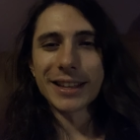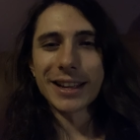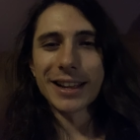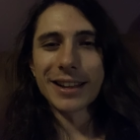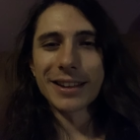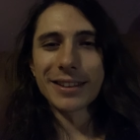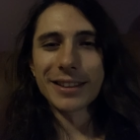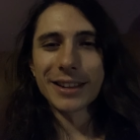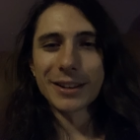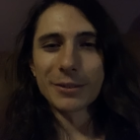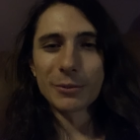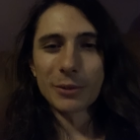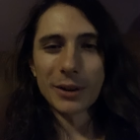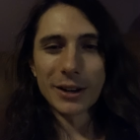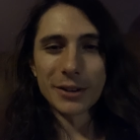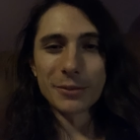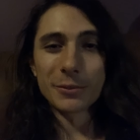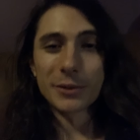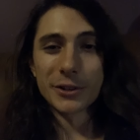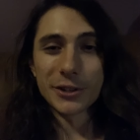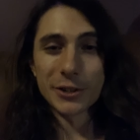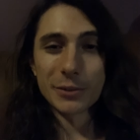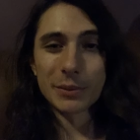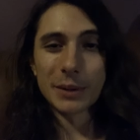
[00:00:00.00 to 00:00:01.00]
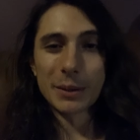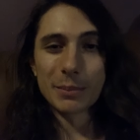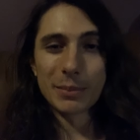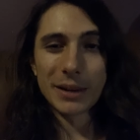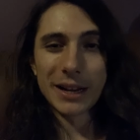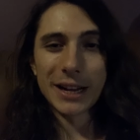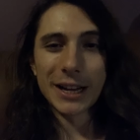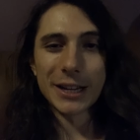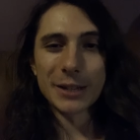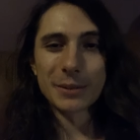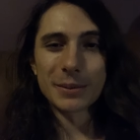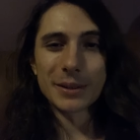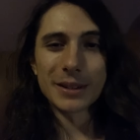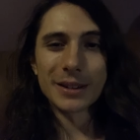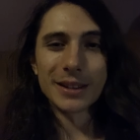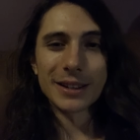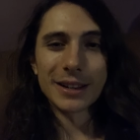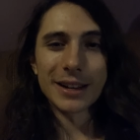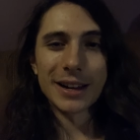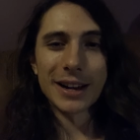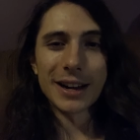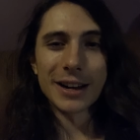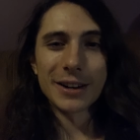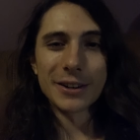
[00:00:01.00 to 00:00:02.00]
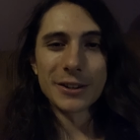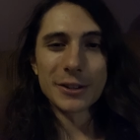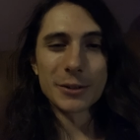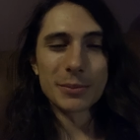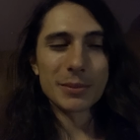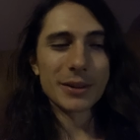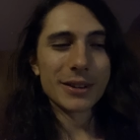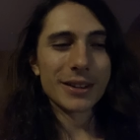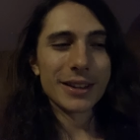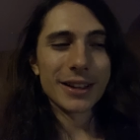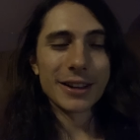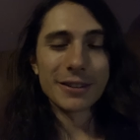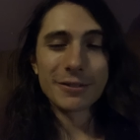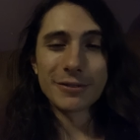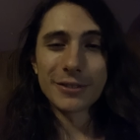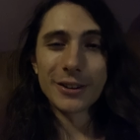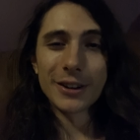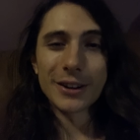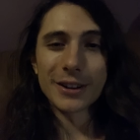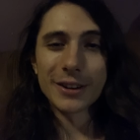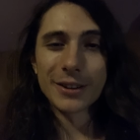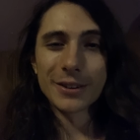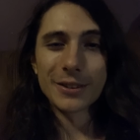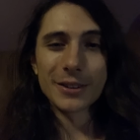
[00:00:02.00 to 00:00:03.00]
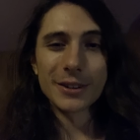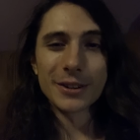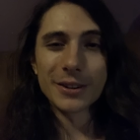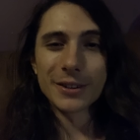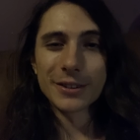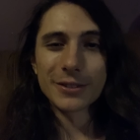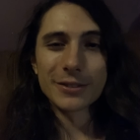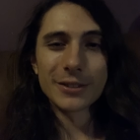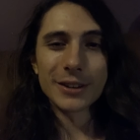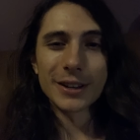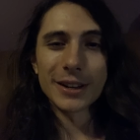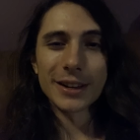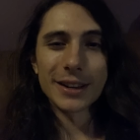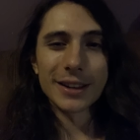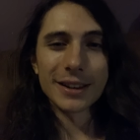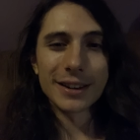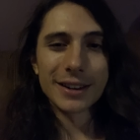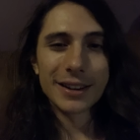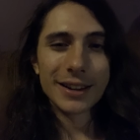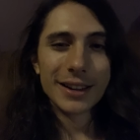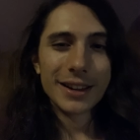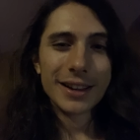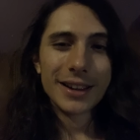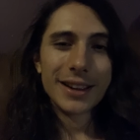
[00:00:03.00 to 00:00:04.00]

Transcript: that like right when she went past me to like kind of just be like fuck you you're fucking